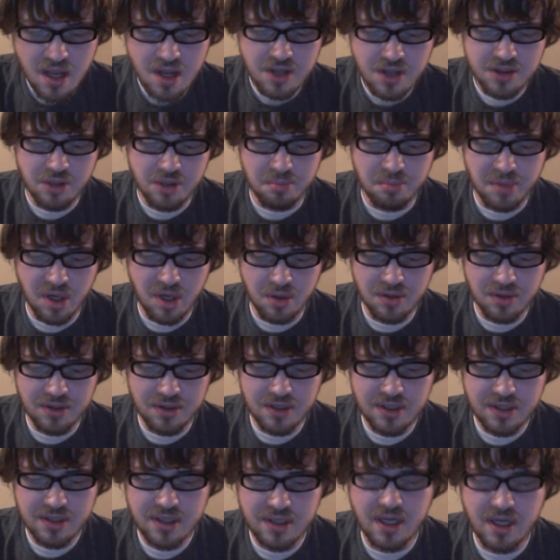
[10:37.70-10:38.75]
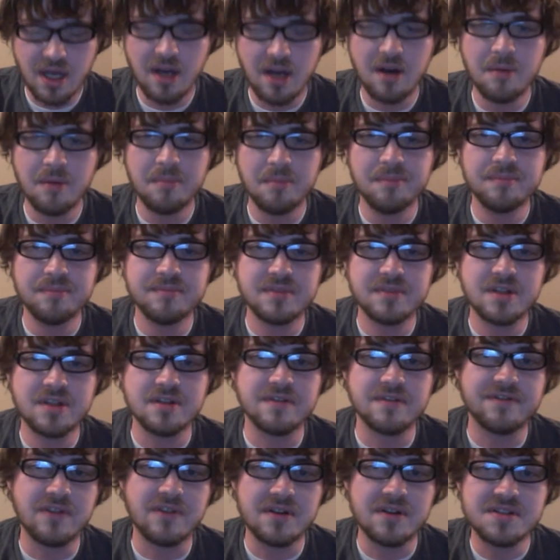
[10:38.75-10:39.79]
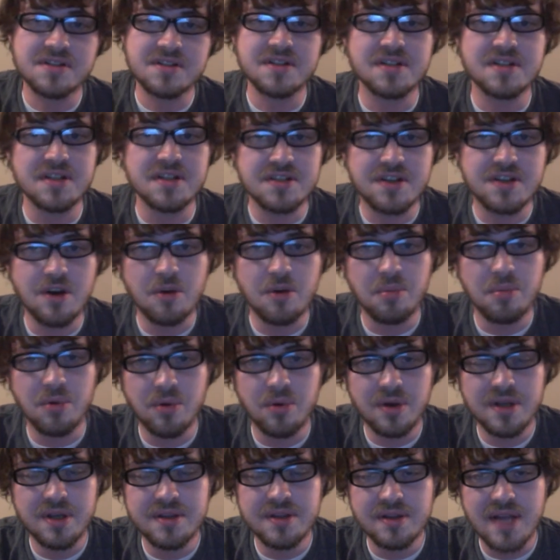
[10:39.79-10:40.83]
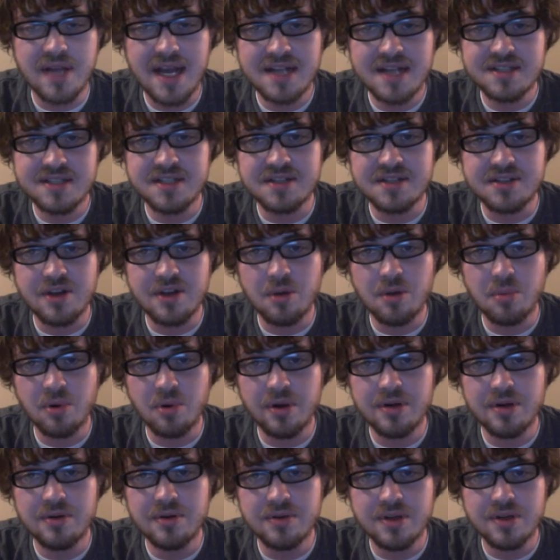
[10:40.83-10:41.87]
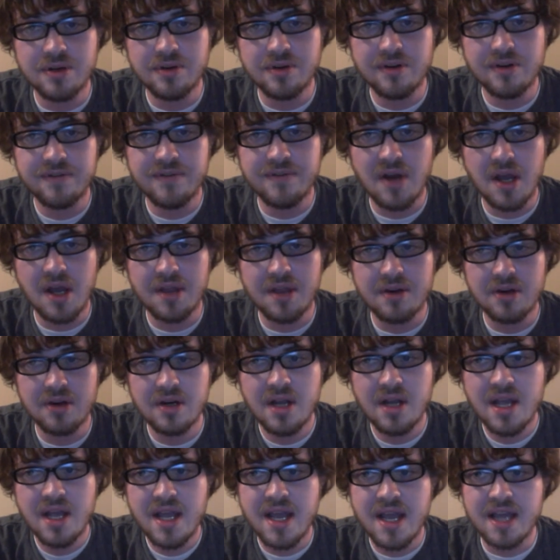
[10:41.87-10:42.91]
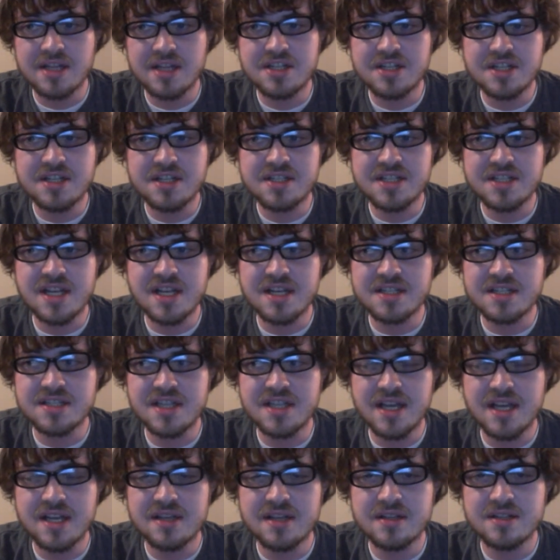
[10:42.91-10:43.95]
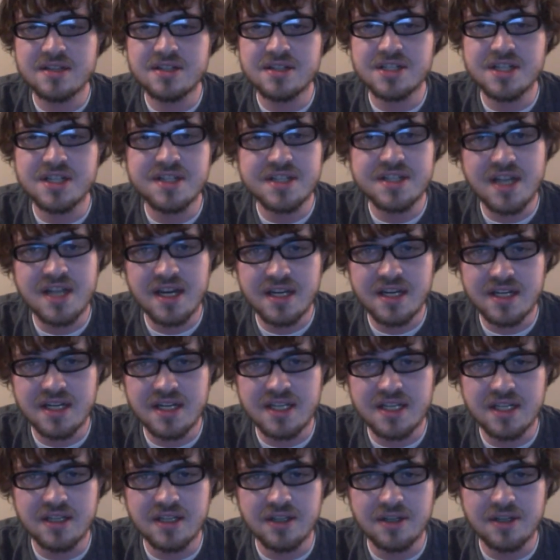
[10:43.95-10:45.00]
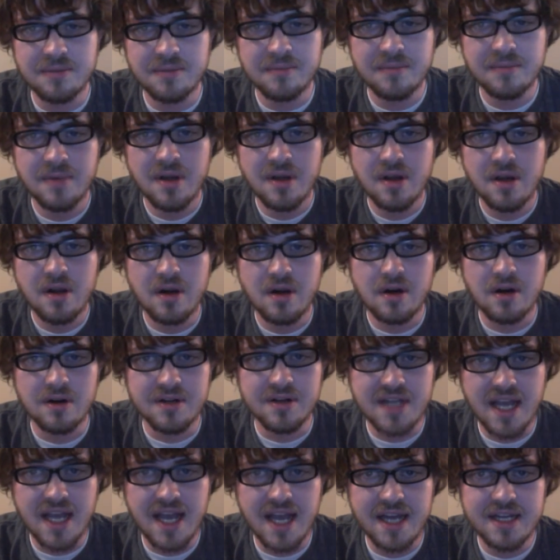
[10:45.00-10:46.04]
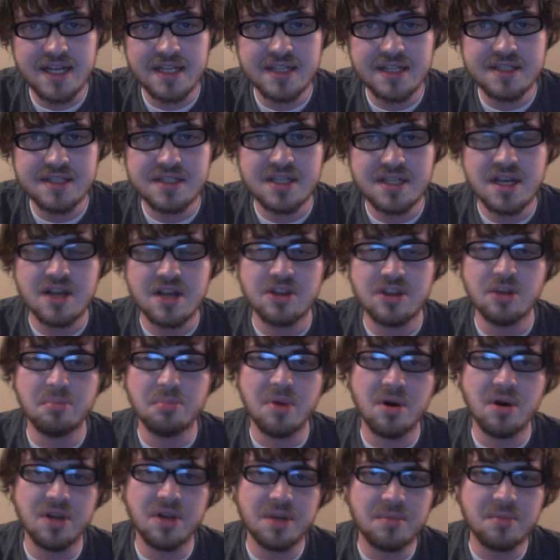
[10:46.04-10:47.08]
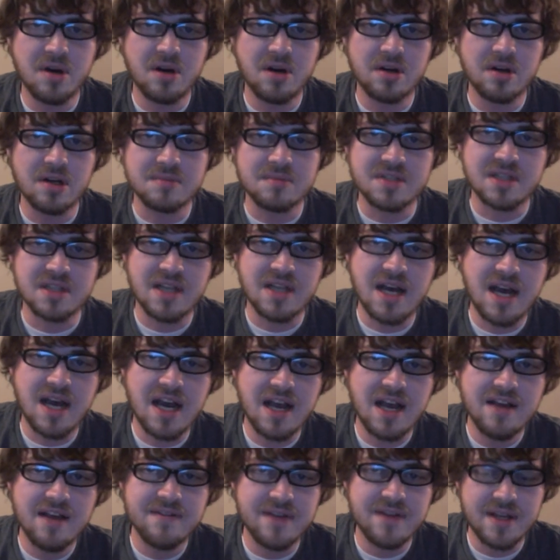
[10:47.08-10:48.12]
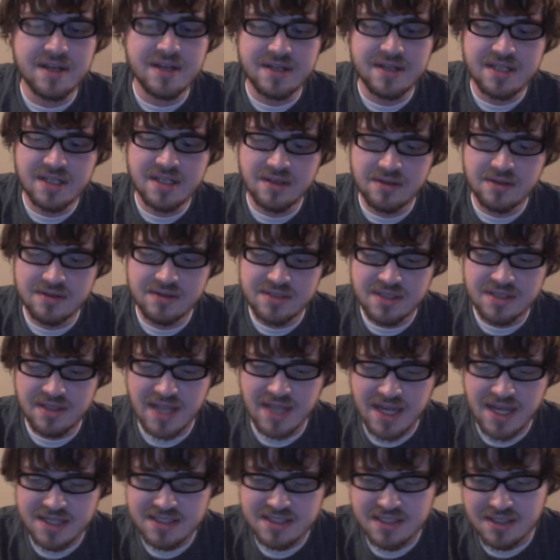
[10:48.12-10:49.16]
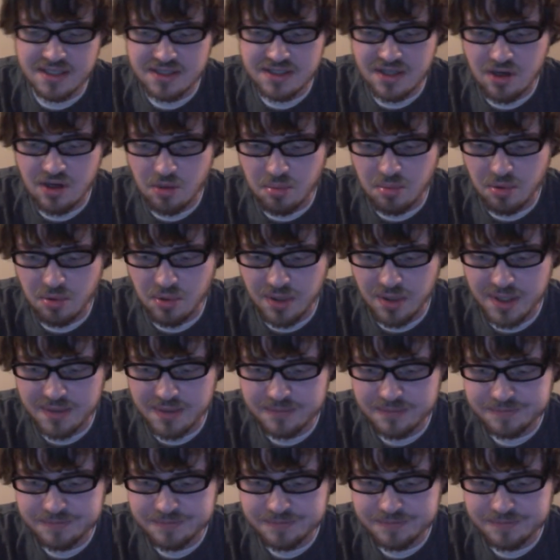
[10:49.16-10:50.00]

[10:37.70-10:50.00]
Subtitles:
The bowler confronts the disco boy, the last disco boy who killed her father, and she says that she's not going to kill him, her dad is. The bowling ball comes alive and kills the last disco boy.